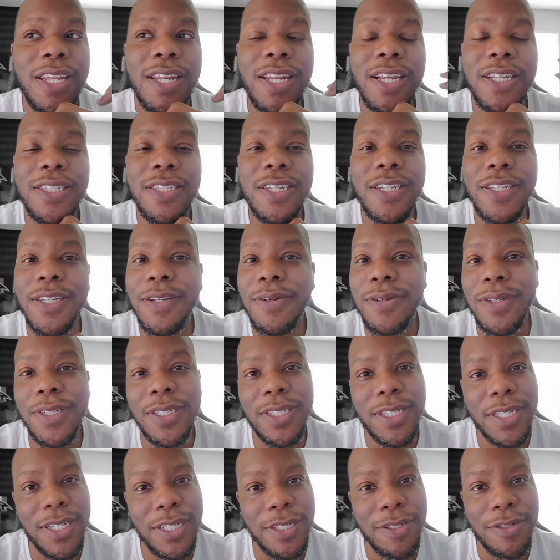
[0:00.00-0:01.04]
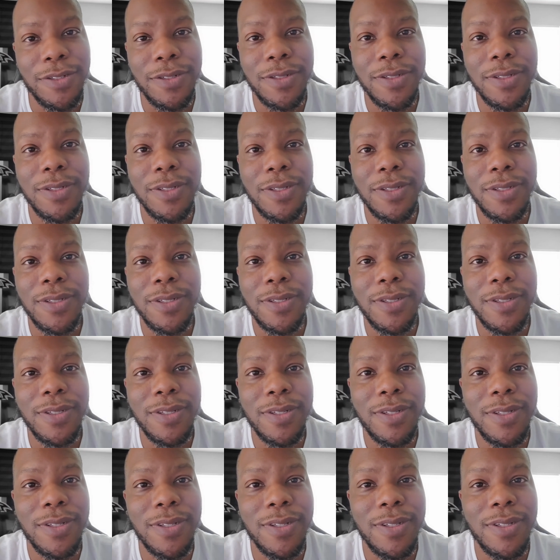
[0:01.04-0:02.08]
next thing you know, he's injured.
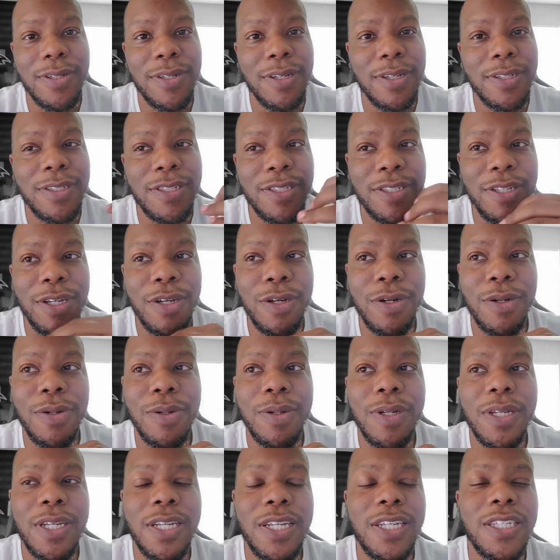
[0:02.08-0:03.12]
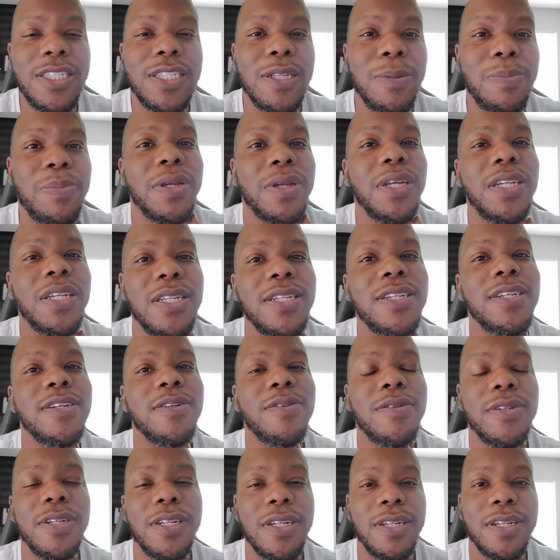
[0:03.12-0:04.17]
So he's depending
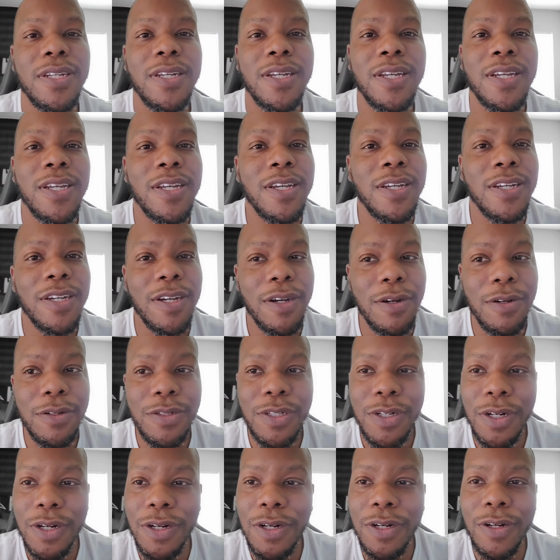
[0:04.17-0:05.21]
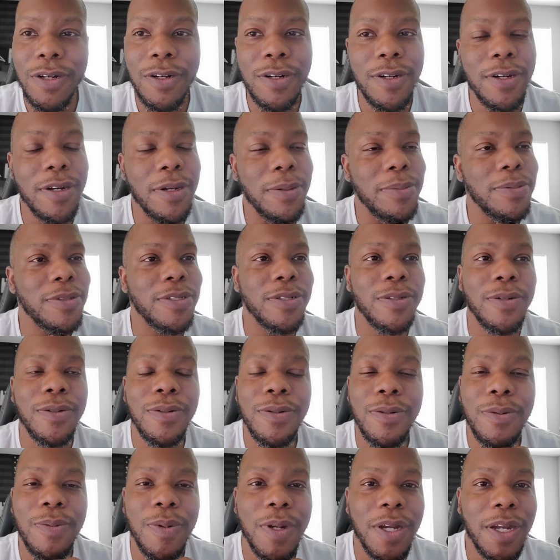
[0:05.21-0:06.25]
on Coach Harbs or
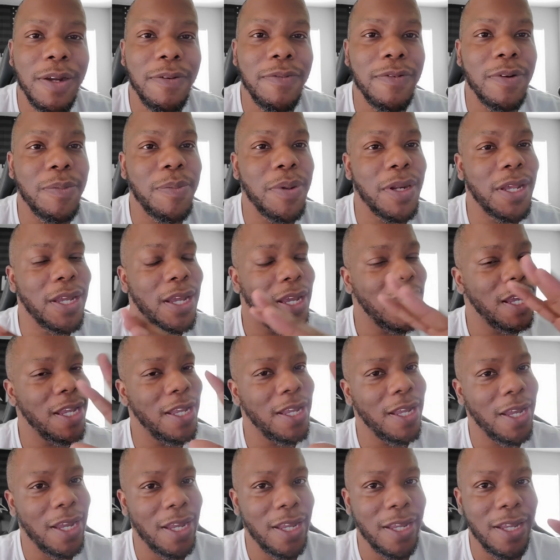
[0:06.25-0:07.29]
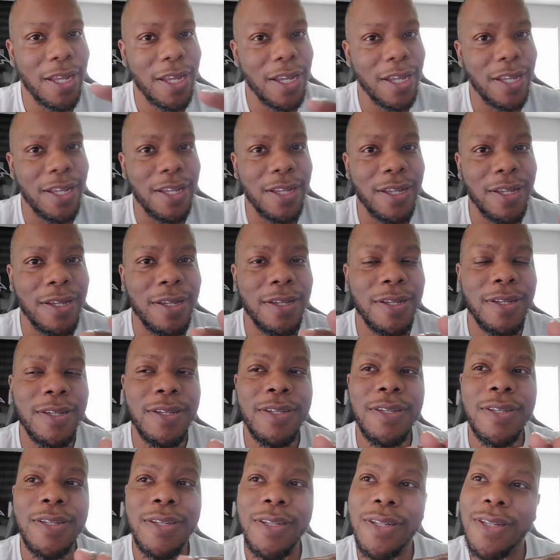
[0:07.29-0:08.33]
whoever to play. Hey,
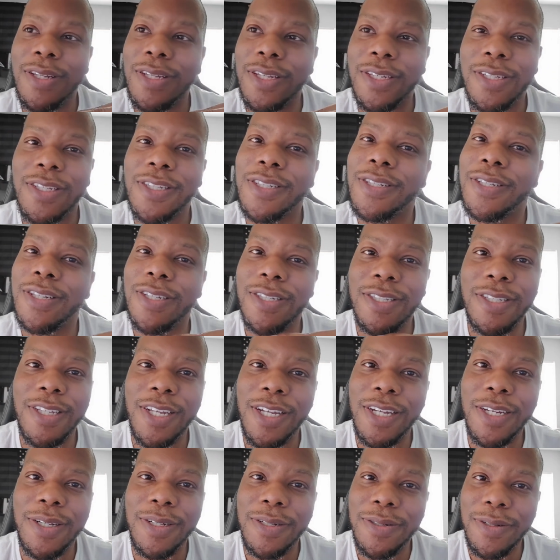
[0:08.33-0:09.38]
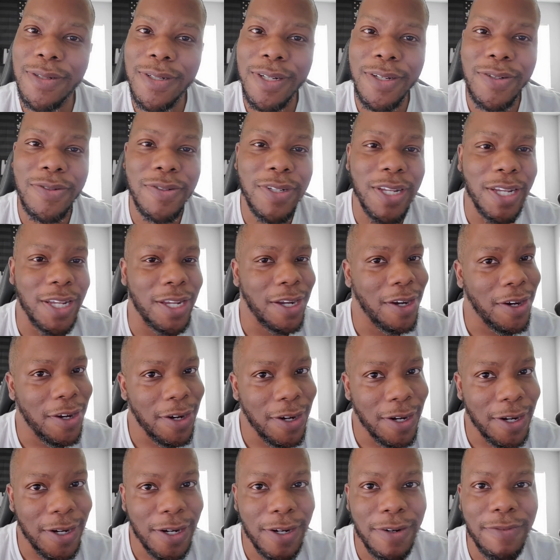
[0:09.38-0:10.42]
let's take a day
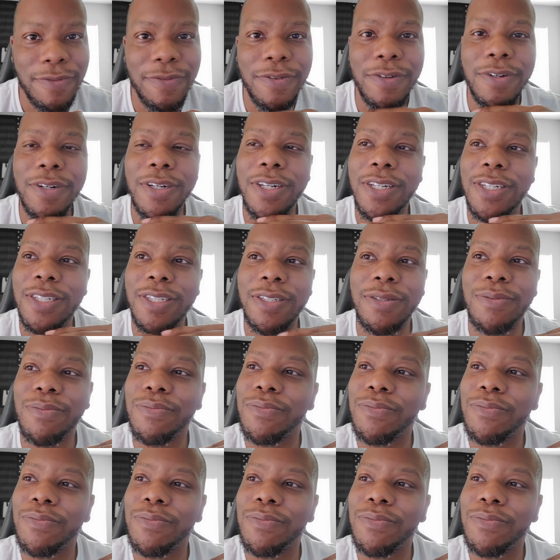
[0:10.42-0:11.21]
off, or let's